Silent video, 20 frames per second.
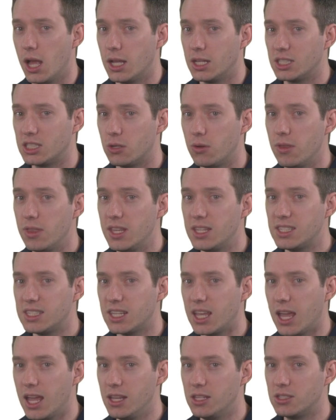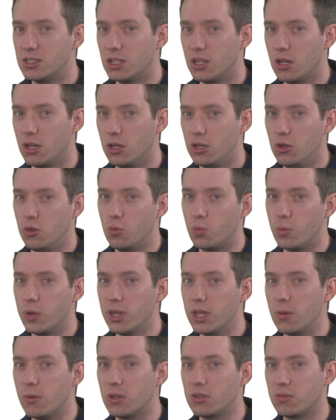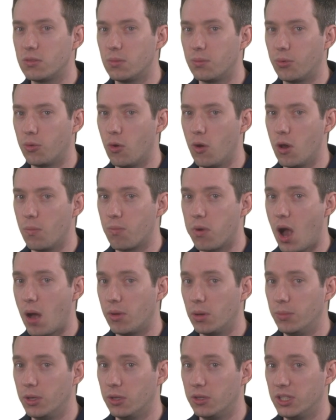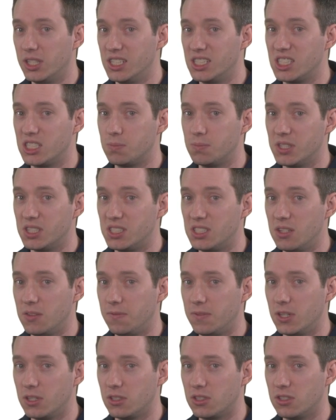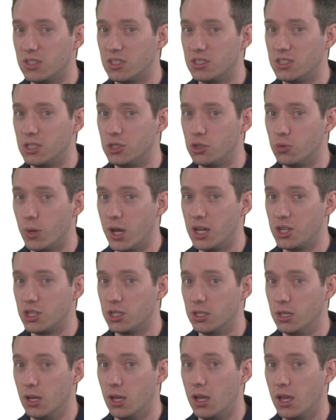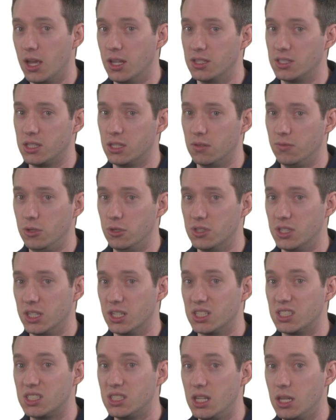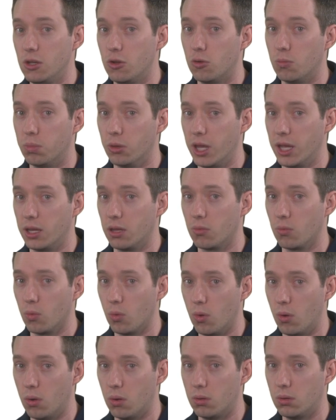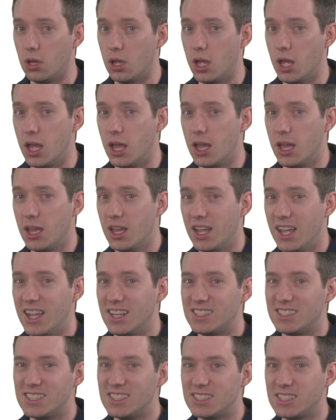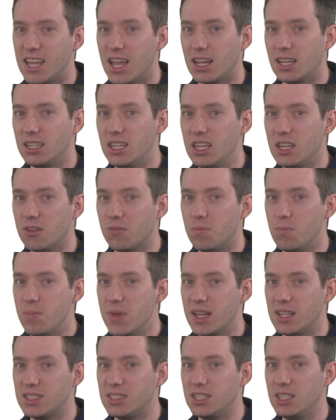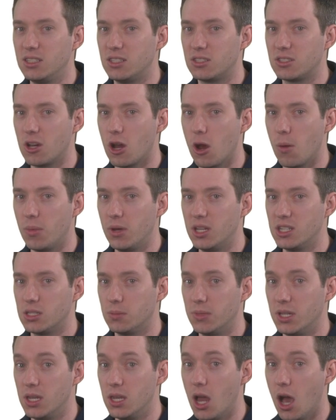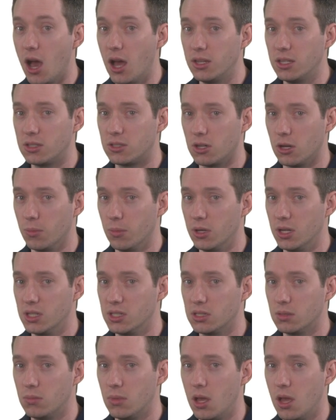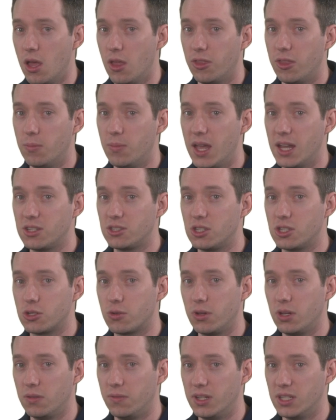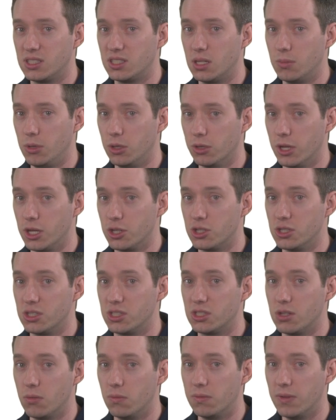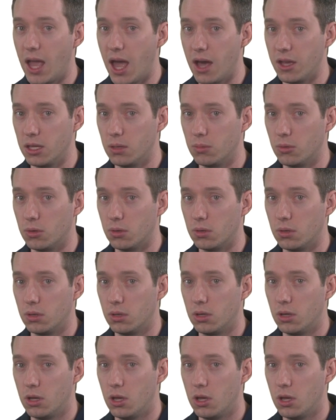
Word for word: So in this case, you'd really want to employ probabilities specific to the situation instead of using a single blanket rule. It's this technique of mixing determinism and non-determinism that makes discrete event simulations so valuable.